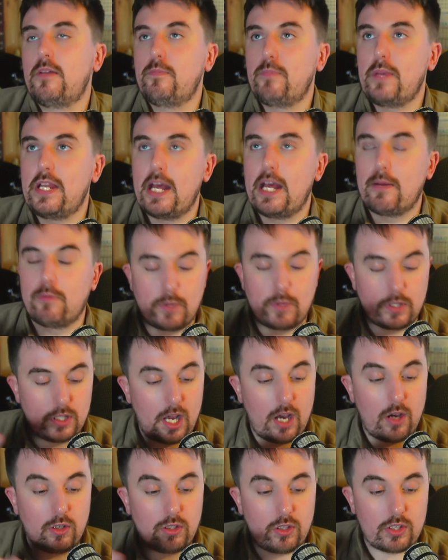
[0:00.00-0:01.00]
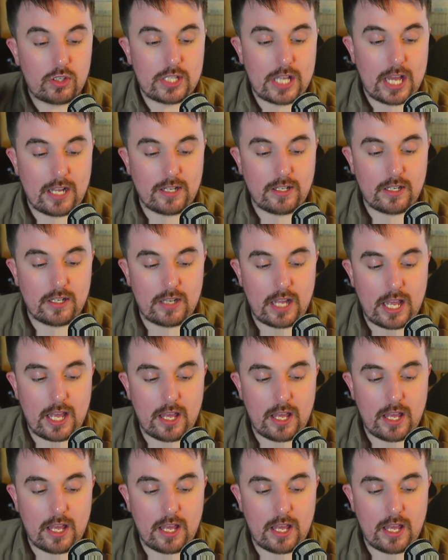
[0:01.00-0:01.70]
being able, but not understanding